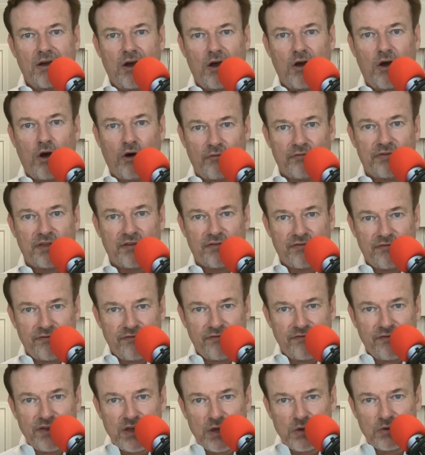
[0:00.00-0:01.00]
of the
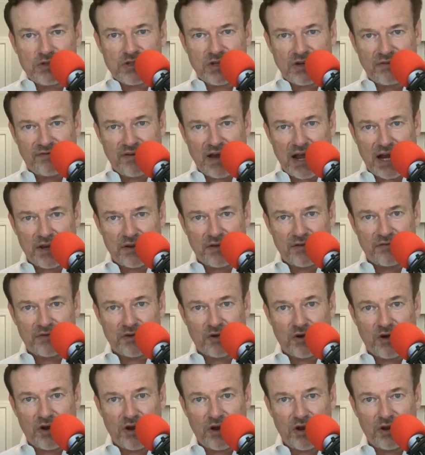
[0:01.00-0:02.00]
future value of
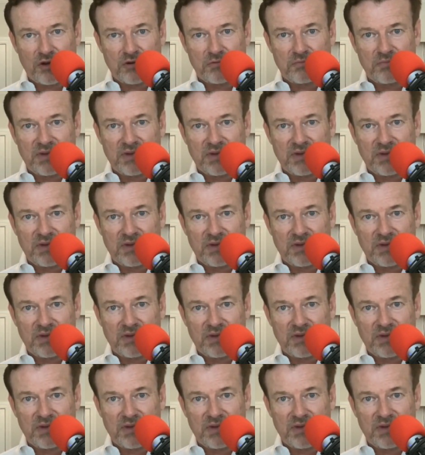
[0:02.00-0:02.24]
your home.